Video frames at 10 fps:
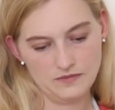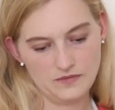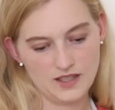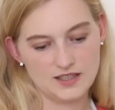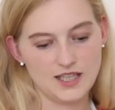
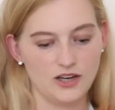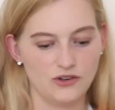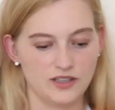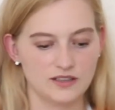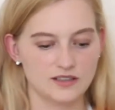
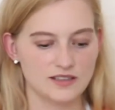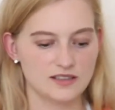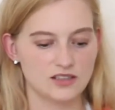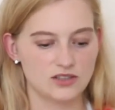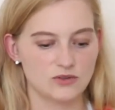Integrity. Does this
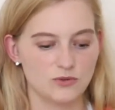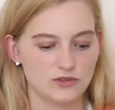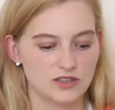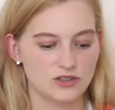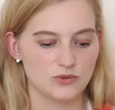
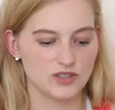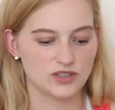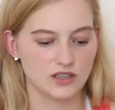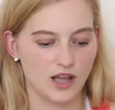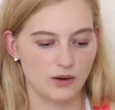situation
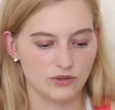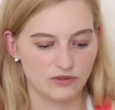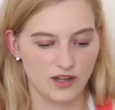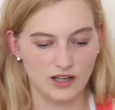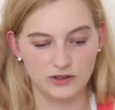align with your
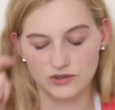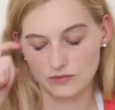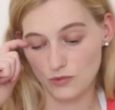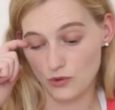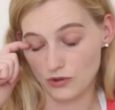values and
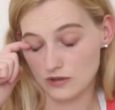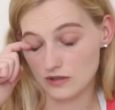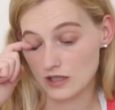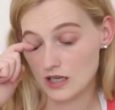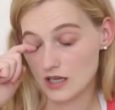morals?
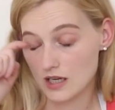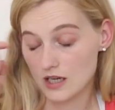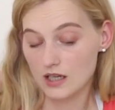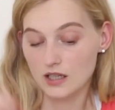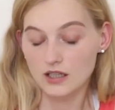
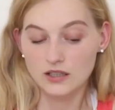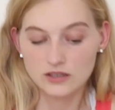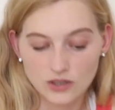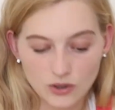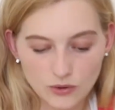
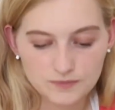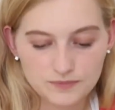So